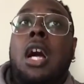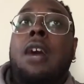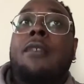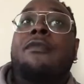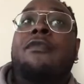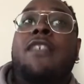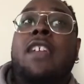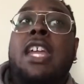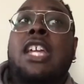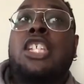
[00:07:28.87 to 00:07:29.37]

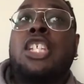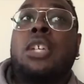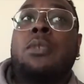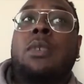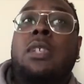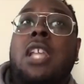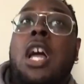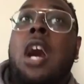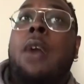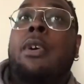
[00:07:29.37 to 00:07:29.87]
Vision
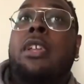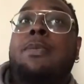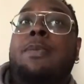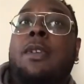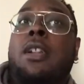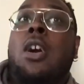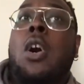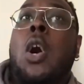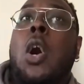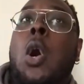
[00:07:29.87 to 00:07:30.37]
was always put
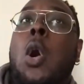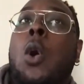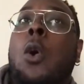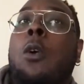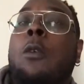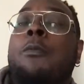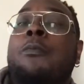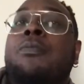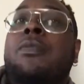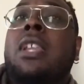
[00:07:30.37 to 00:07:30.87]
on
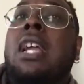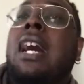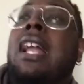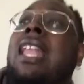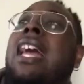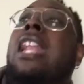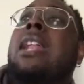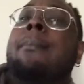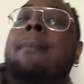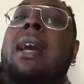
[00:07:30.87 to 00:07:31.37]
hold. A
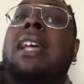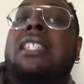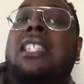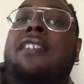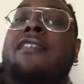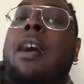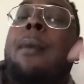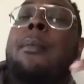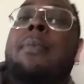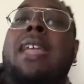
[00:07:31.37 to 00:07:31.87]
lot of my stuff,
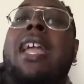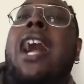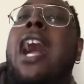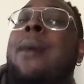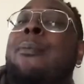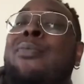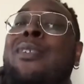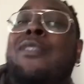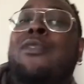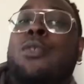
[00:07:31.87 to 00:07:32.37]
I'm
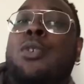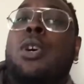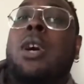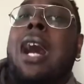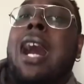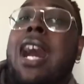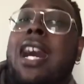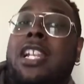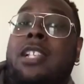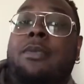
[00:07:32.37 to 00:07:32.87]
be real
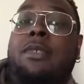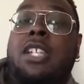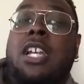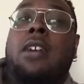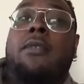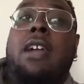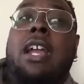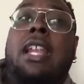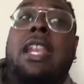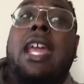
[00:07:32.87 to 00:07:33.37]
honest with y'all
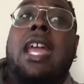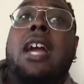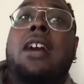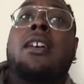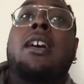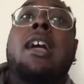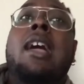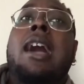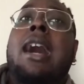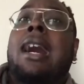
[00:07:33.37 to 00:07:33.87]
right now.
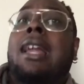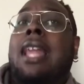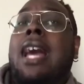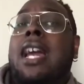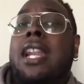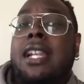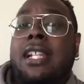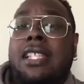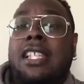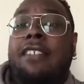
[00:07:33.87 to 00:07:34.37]
A lot
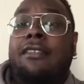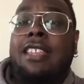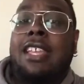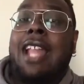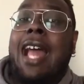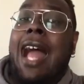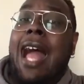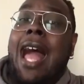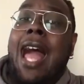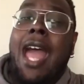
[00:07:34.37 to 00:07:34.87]
of the stuff that
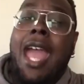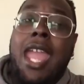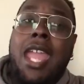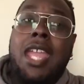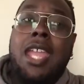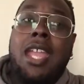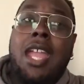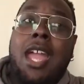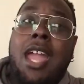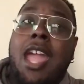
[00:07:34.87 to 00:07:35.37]

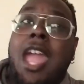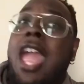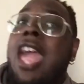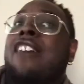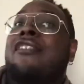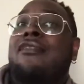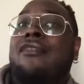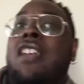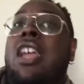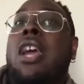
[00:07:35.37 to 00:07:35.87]
I
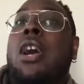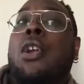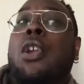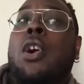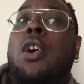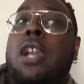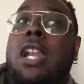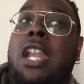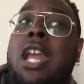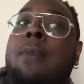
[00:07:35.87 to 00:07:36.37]
have failed
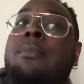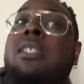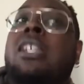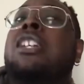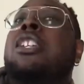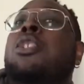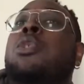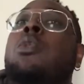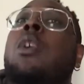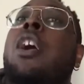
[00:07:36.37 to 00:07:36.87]
on, and I'm telling
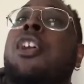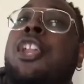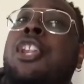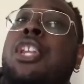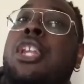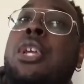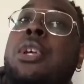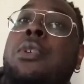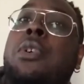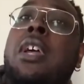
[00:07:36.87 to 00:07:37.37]
you all to
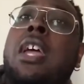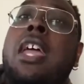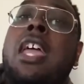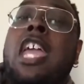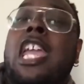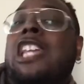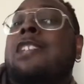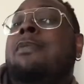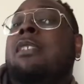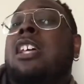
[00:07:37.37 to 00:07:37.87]
do,
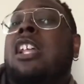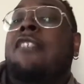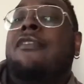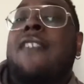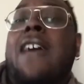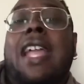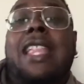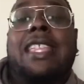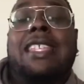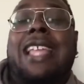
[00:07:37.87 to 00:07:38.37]
is because of the
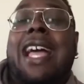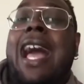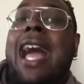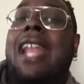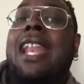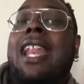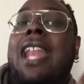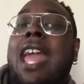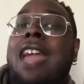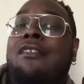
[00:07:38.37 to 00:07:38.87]
fact that I
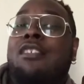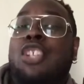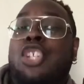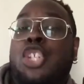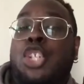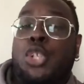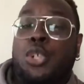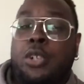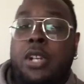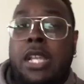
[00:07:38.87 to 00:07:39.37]
didn't have
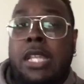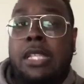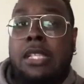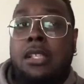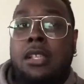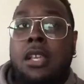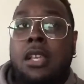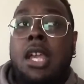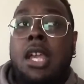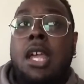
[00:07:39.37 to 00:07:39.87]
insurance.
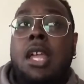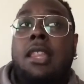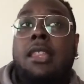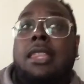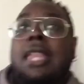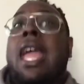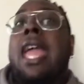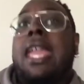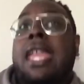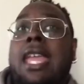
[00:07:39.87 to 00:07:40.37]

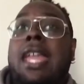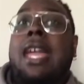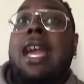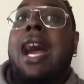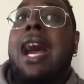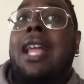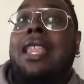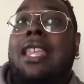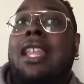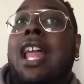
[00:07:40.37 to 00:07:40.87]
Thanking
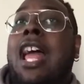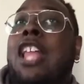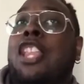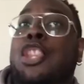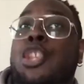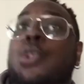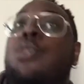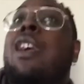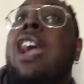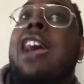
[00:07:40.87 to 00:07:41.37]
God that I
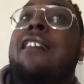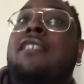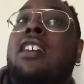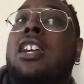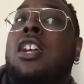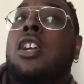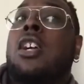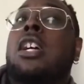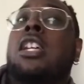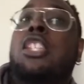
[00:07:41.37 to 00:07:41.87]
do have a
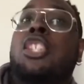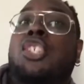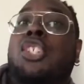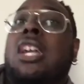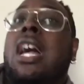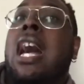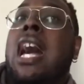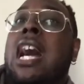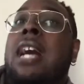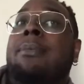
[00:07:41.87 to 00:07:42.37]
good
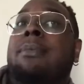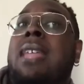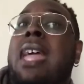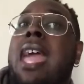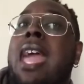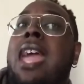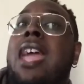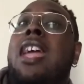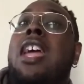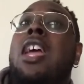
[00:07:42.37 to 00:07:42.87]
job,
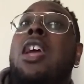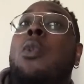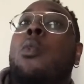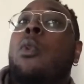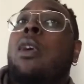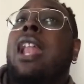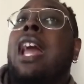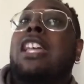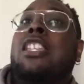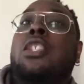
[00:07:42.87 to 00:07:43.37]
that
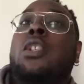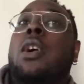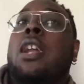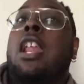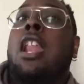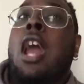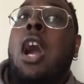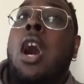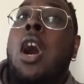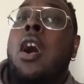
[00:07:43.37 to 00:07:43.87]
when I
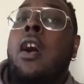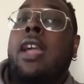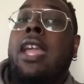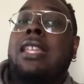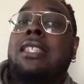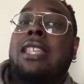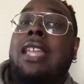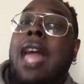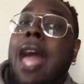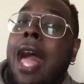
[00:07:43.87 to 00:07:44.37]
started in
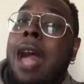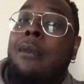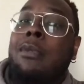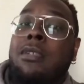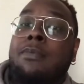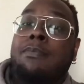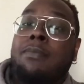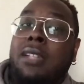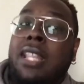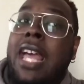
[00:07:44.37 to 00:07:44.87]
August, I was
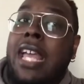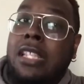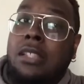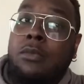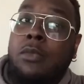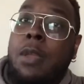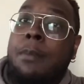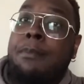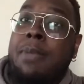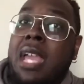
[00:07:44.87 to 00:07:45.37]
blessed
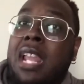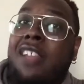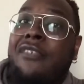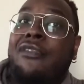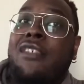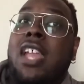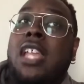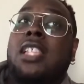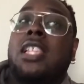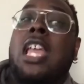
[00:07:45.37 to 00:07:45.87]
with
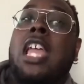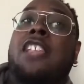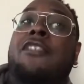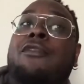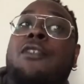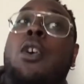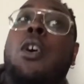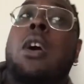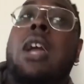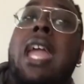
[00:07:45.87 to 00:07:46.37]
benefits as
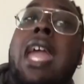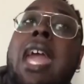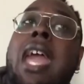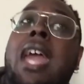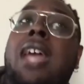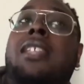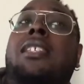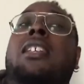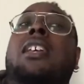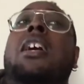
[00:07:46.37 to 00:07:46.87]
far
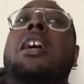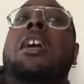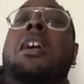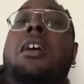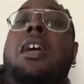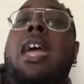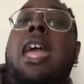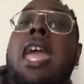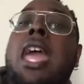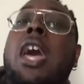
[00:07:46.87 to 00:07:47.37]
as
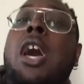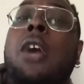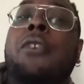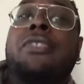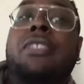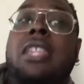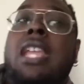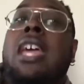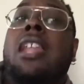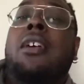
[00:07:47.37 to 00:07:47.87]

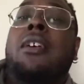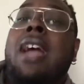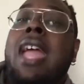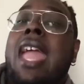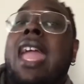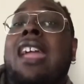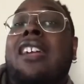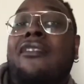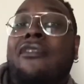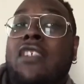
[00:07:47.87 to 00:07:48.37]
health, dental,
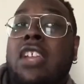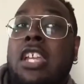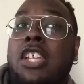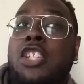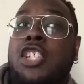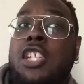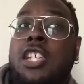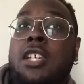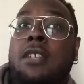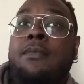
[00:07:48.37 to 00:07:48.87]
and
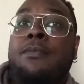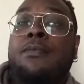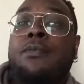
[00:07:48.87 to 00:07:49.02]
vision.